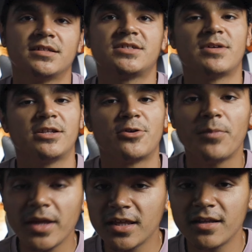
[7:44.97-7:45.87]
that's my little
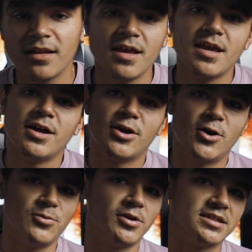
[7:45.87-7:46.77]
opinion.
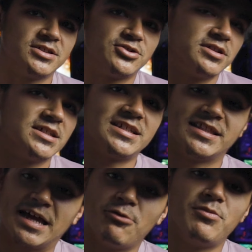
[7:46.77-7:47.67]
Hope you guys enjoyed this, and
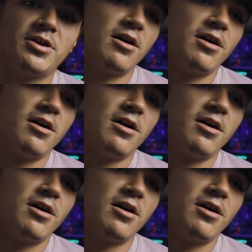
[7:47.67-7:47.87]
that will be